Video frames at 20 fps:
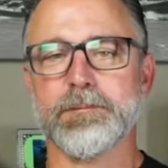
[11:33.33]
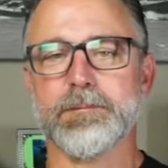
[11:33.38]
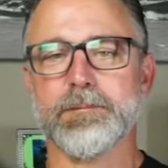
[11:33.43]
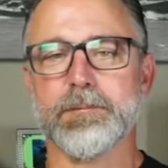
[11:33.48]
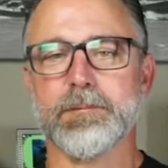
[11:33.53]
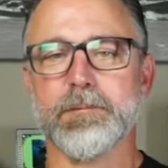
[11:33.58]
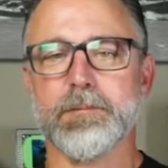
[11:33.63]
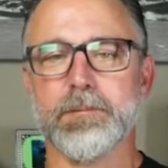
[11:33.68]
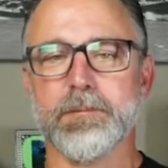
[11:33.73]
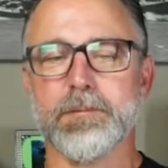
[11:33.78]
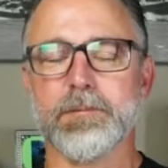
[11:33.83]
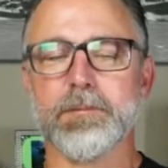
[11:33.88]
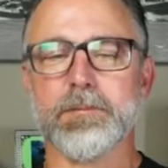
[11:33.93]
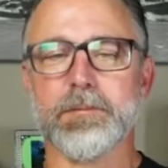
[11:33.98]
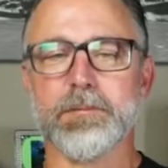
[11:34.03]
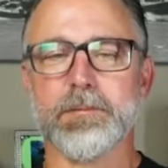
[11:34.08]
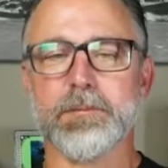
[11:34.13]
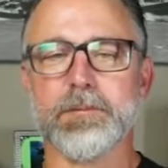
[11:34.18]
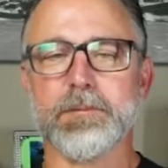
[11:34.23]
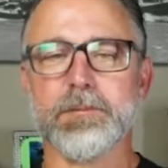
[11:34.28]

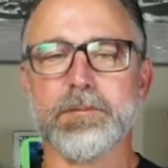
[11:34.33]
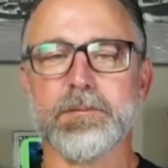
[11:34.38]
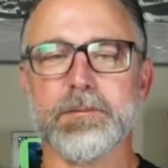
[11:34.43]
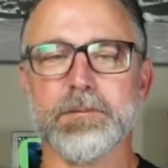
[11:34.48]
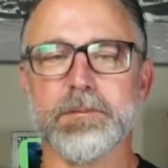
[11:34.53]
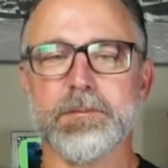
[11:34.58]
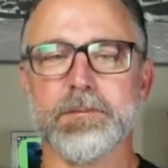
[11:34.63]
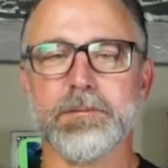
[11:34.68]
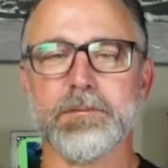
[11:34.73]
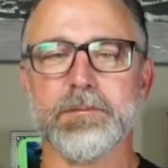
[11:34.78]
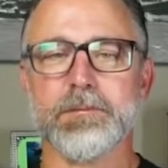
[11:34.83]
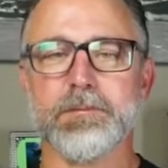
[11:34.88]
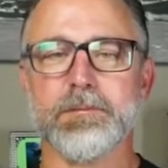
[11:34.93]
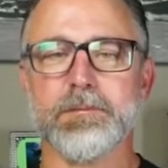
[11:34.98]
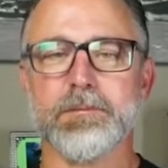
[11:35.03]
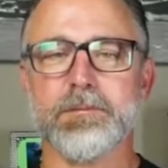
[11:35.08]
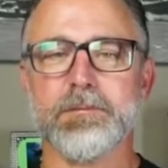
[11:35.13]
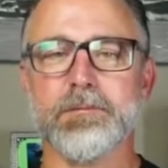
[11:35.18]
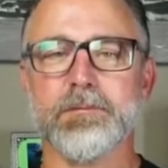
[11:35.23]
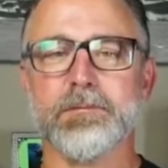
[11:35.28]

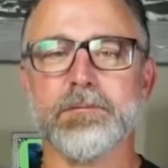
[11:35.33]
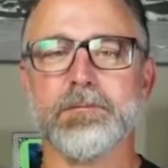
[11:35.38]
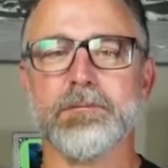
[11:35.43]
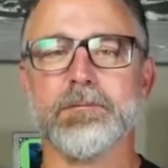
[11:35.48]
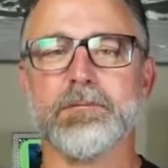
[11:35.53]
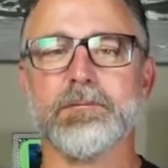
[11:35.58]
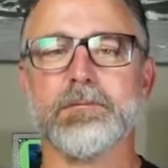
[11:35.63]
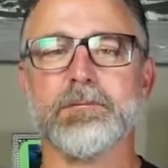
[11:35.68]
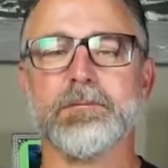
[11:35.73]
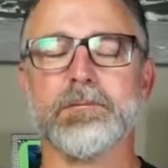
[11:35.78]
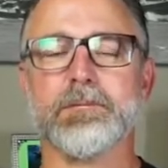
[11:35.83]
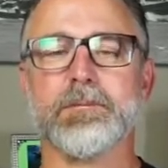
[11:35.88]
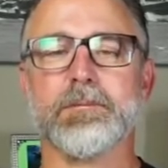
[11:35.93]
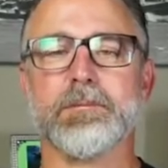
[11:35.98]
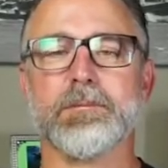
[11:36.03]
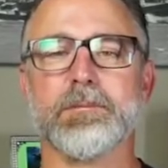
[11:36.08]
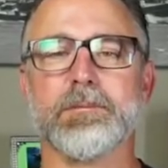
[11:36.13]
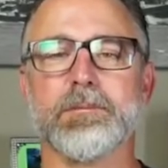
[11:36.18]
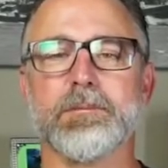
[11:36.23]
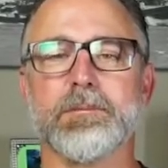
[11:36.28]

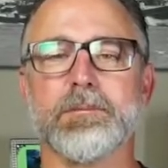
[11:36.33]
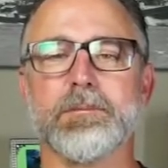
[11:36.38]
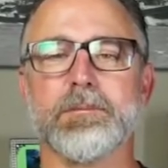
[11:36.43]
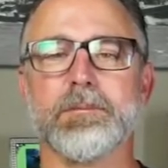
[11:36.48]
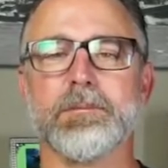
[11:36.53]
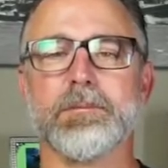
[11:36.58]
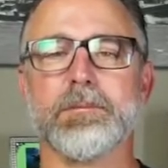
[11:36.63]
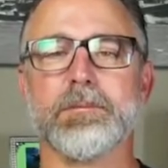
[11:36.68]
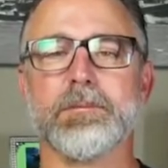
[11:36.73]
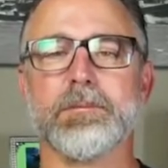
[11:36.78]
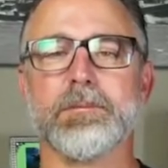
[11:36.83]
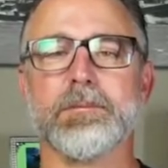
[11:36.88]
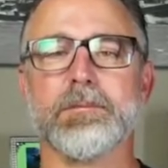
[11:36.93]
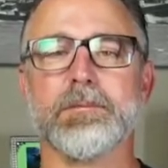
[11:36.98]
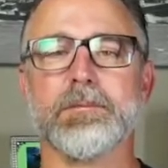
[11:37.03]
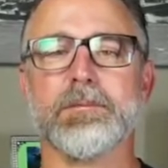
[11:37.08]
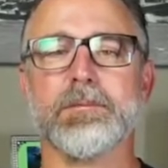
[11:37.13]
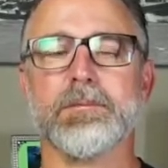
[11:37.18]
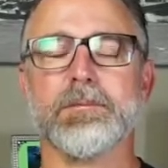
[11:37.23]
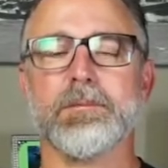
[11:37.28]

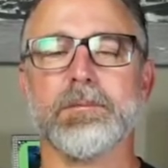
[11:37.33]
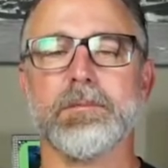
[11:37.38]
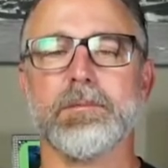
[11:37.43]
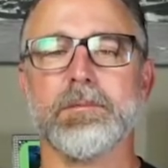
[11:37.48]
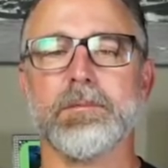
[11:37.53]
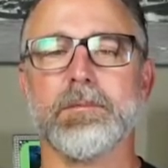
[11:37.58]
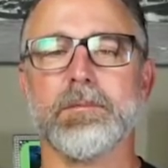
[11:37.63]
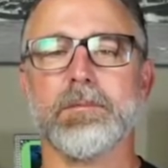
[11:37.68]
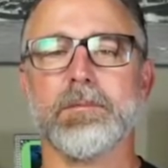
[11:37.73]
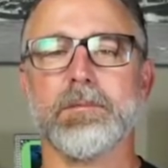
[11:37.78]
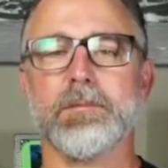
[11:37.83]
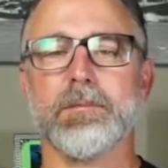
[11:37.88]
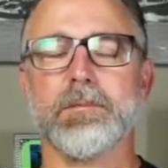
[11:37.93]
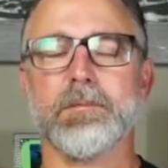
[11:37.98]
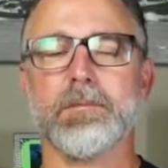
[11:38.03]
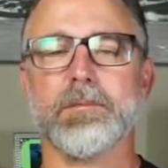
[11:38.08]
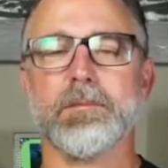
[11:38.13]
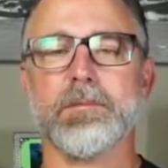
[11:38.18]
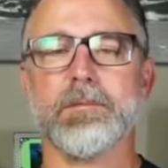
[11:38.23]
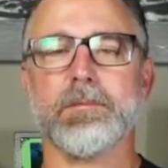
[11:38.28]

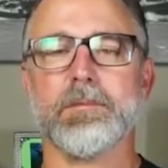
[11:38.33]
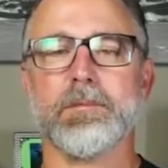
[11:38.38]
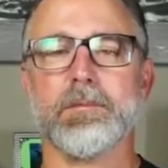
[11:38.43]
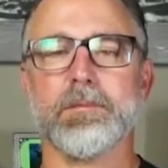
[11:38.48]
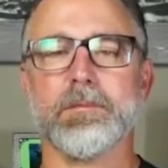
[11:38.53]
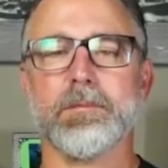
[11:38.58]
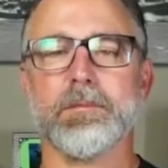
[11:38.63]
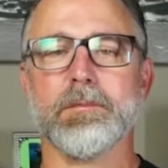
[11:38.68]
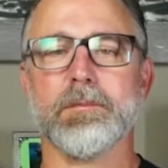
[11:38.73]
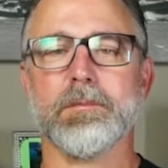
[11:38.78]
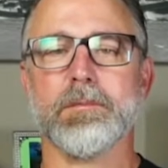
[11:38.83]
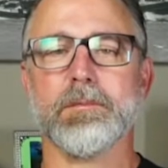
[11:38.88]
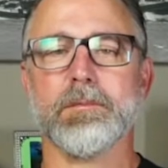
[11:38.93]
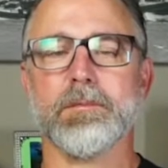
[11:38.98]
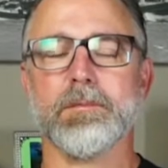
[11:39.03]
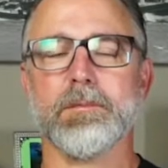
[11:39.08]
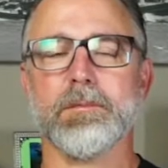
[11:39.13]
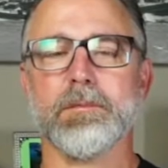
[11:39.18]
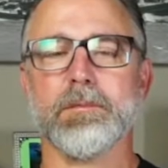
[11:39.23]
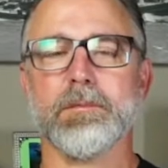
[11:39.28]

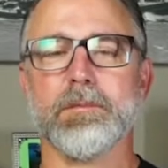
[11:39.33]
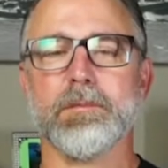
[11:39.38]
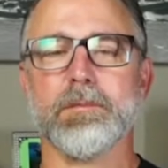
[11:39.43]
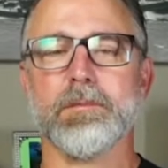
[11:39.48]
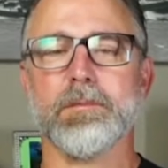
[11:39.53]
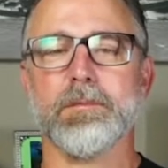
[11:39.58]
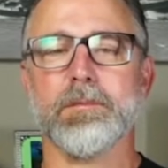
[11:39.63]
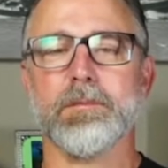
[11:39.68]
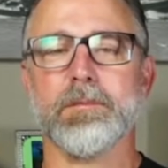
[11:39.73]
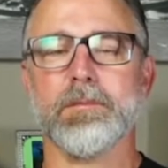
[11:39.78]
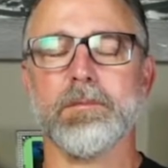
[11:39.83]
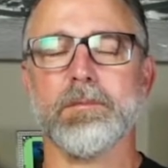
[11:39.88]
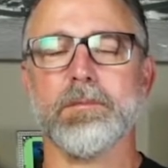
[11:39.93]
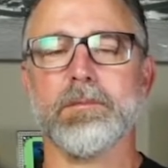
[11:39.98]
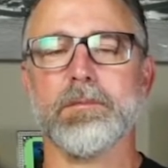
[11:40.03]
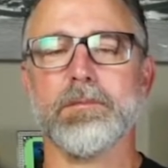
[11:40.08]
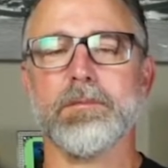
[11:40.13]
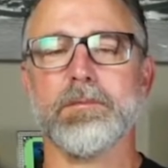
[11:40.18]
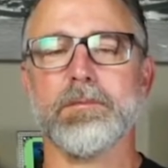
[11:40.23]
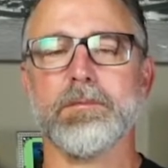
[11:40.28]

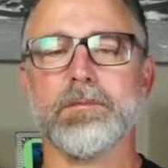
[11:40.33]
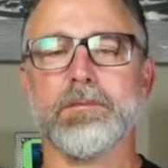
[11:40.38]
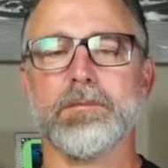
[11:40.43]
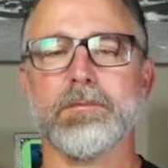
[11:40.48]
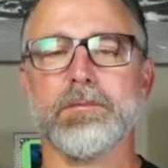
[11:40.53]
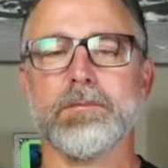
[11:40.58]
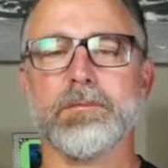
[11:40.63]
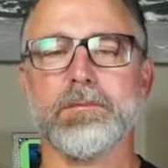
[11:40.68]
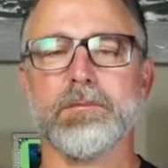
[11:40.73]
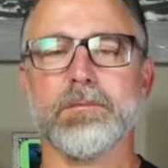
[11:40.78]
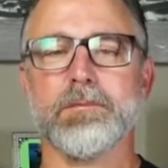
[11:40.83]
No words are spoken by the person on screen.